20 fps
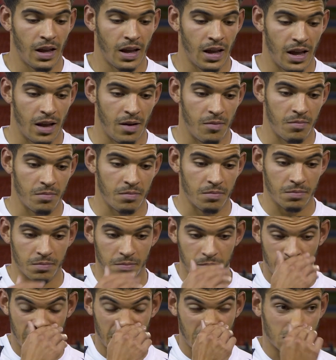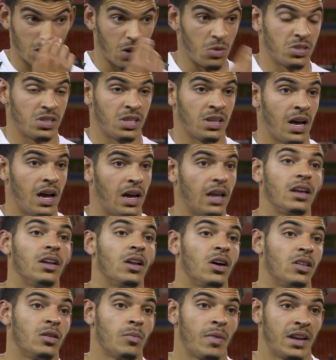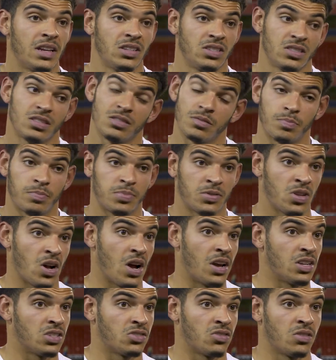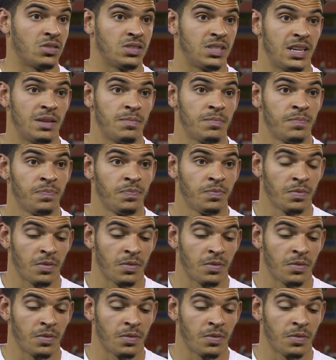And it shows tonight, you know, the manager's starting a strong team.